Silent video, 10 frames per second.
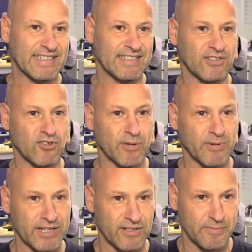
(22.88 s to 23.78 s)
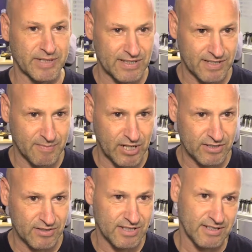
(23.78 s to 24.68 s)
incorporate new business
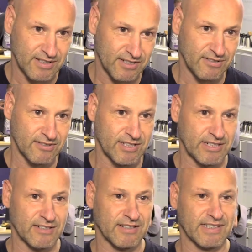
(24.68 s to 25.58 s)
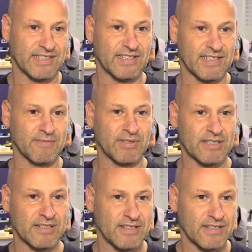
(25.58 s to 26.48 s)
models into their existing
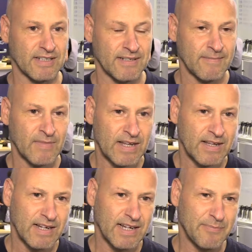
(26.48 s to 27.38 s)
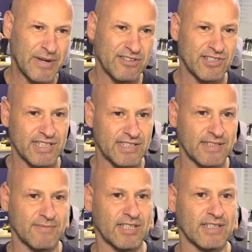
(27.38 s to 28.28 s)
business. Better
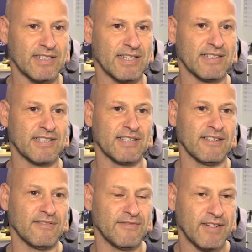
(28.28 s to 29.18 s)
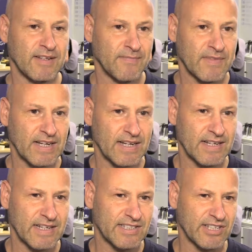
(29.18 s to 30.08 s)
systems in the sense of
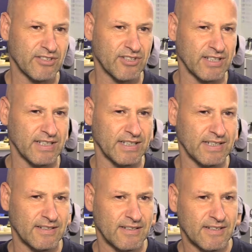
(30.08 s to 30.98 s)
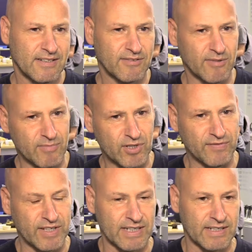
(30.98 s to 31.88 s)
essentially
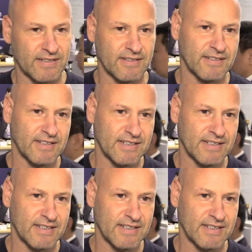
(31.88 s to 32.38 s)
removing